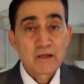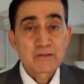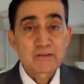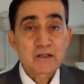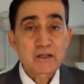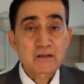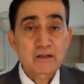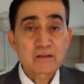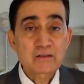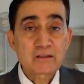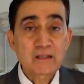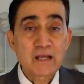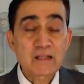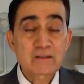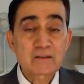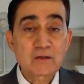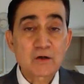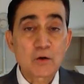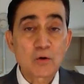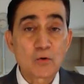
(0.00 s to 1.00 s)
Children's
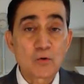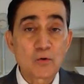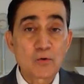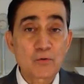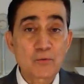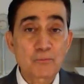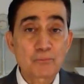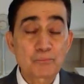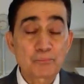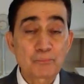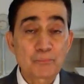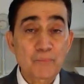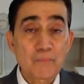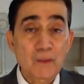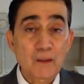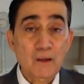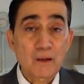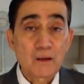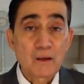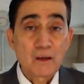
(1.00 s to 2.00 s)
Health Corps
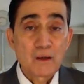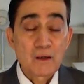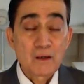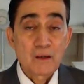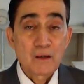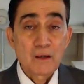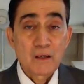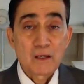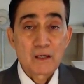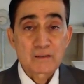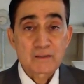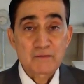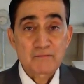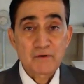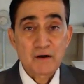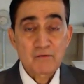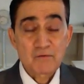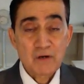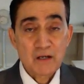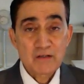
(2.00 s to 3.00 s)
is a
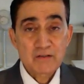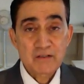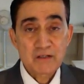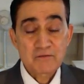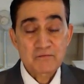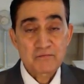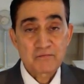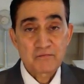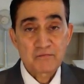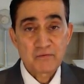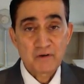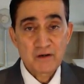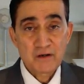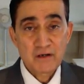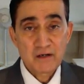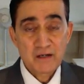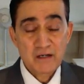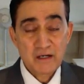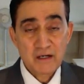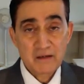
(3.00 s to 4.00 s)
foundation
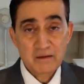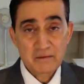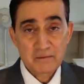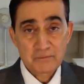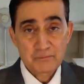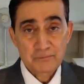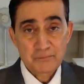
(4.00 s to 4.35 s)
funded